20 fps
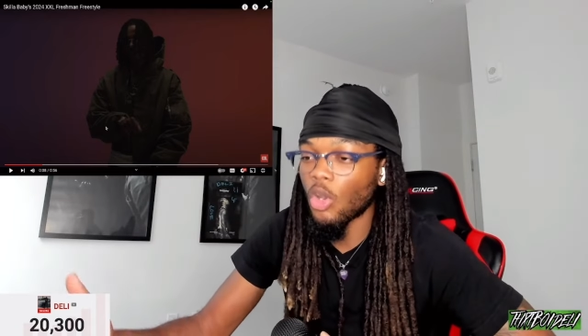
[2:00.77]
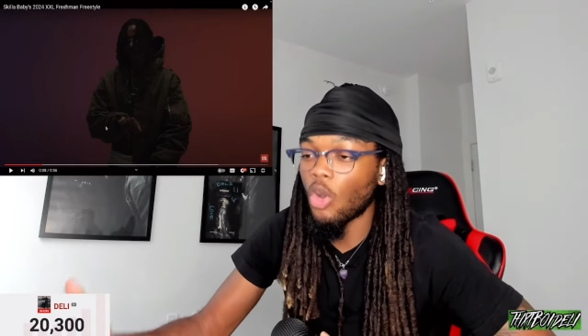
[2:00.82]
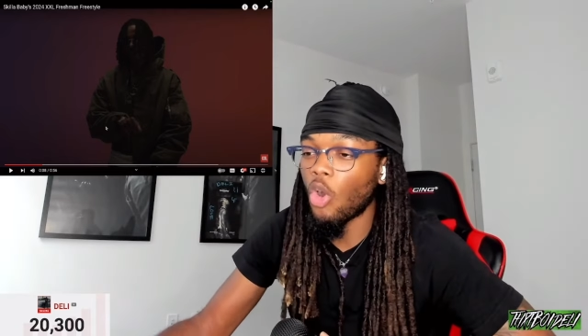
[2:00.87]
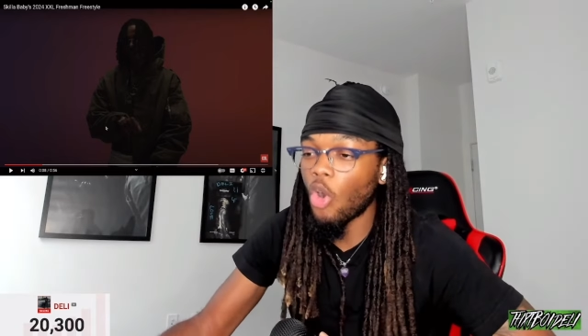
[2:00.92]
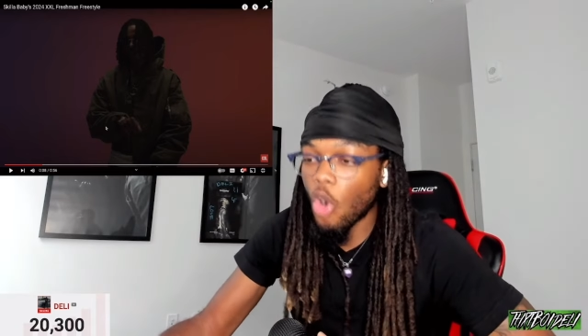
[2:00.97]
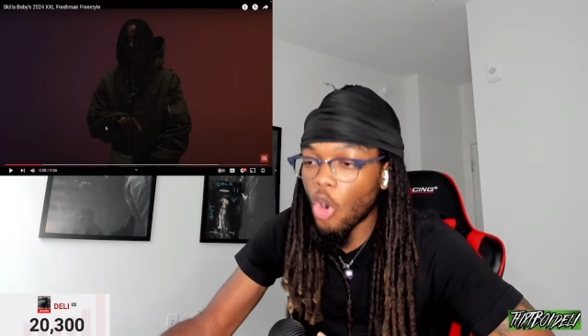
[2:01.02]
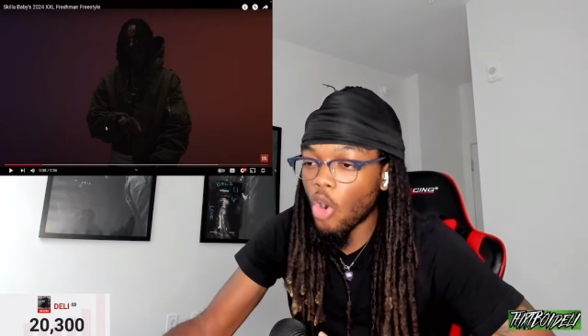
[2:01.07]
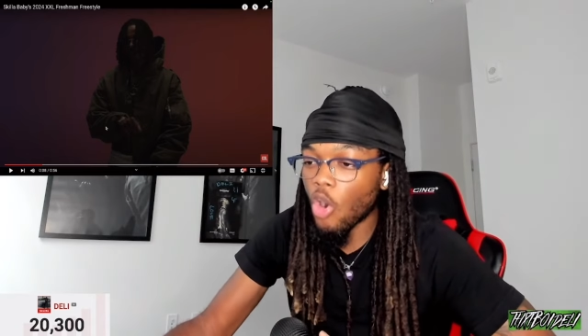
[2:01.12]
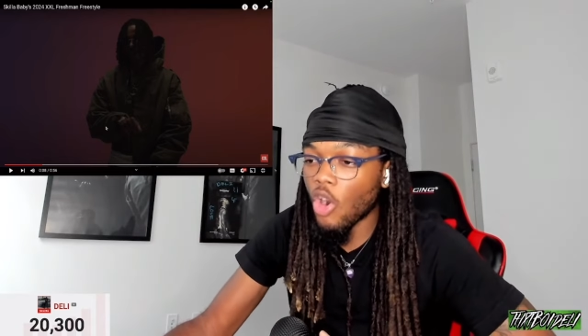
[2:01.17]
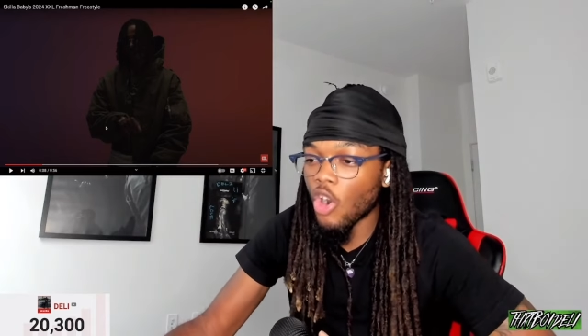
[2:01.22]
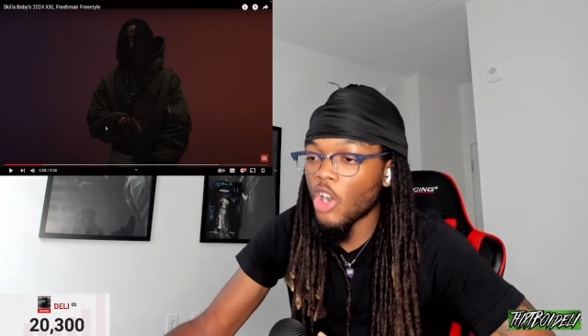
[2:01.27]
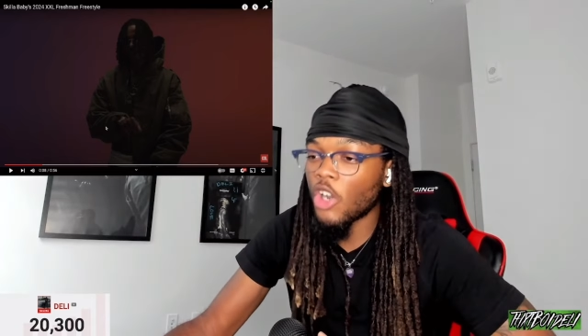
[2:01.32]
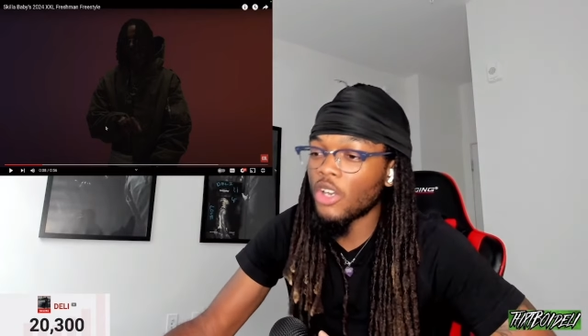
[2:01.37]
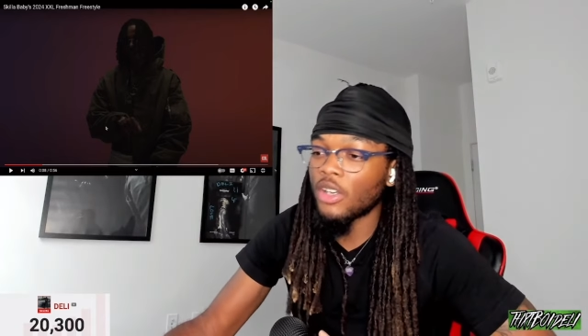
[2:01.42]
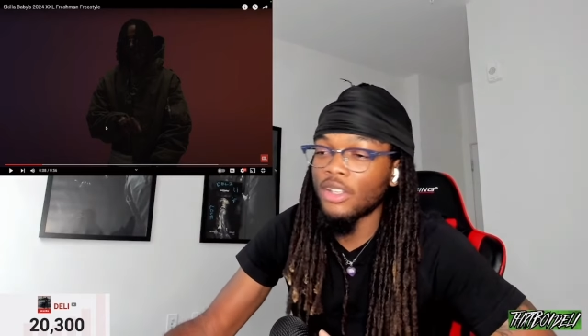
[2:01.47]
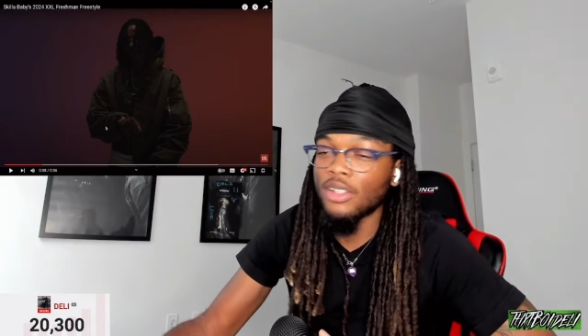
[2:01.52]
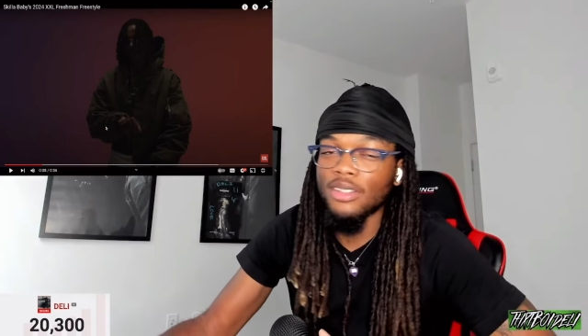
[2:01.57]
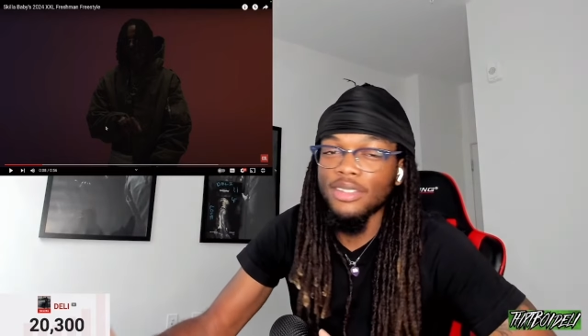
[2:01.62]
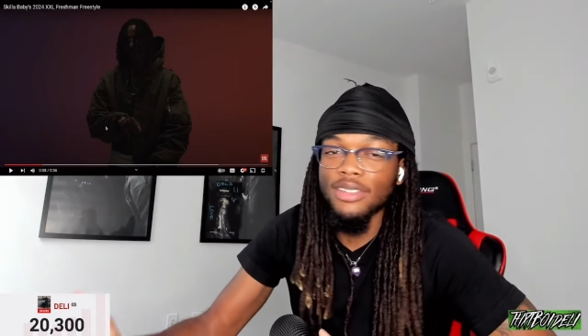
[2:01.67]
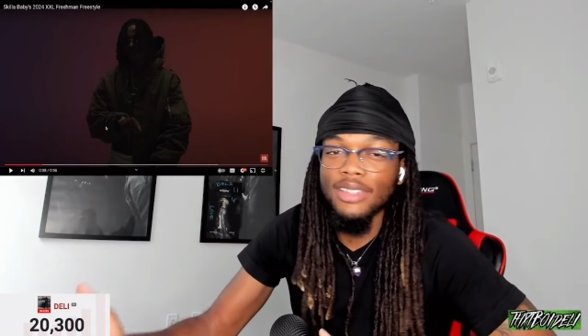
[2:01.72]

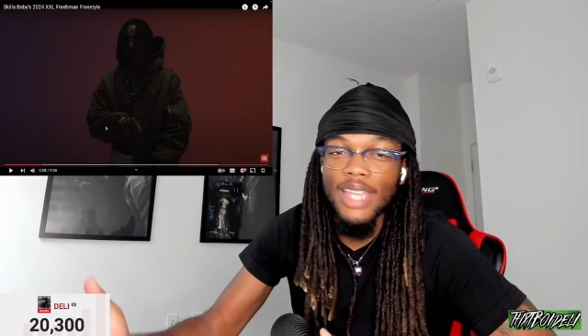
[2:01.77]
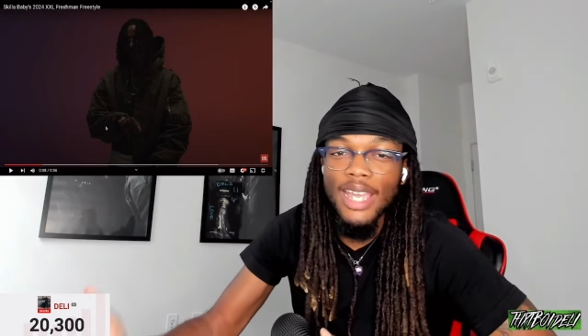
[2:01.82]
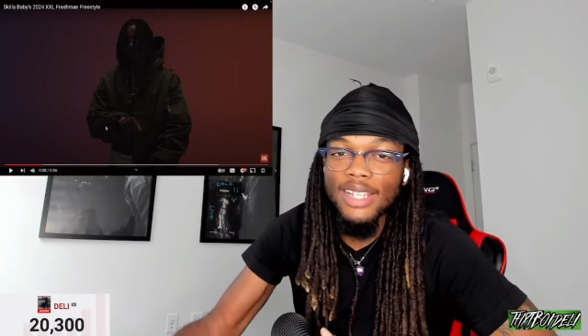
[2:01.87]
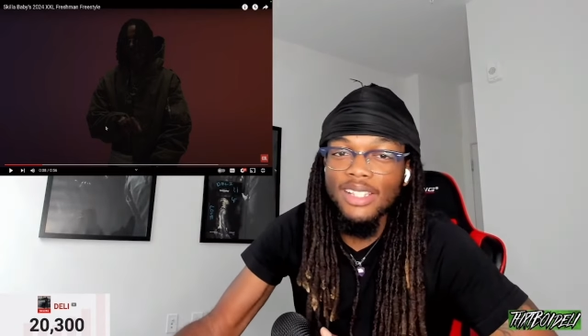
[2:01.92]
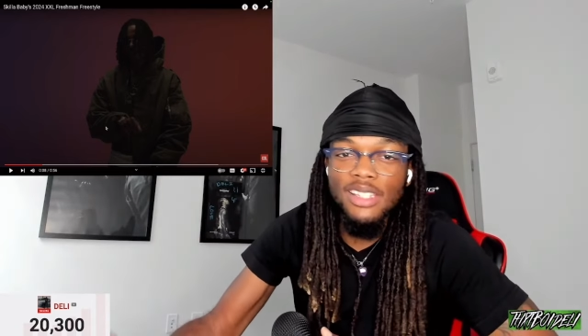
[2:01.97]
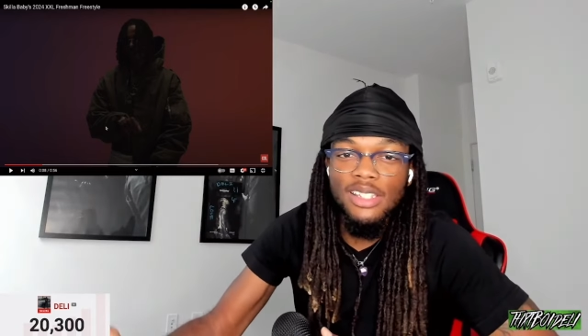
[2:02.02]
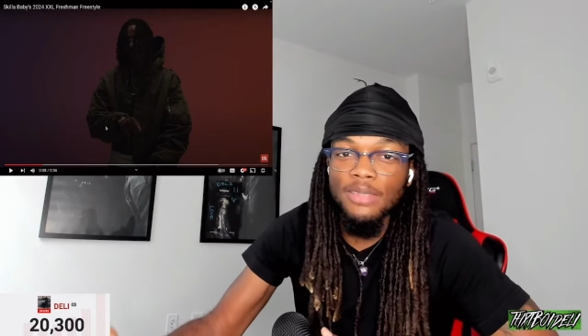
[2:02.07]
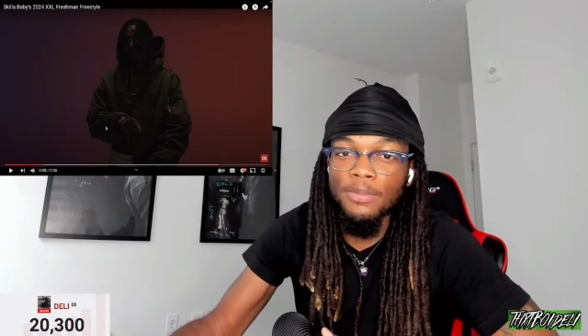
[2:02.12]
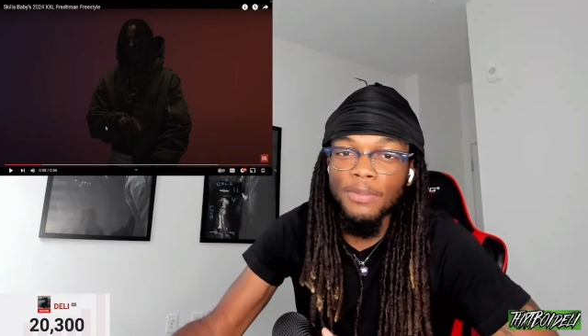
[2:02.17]
or they just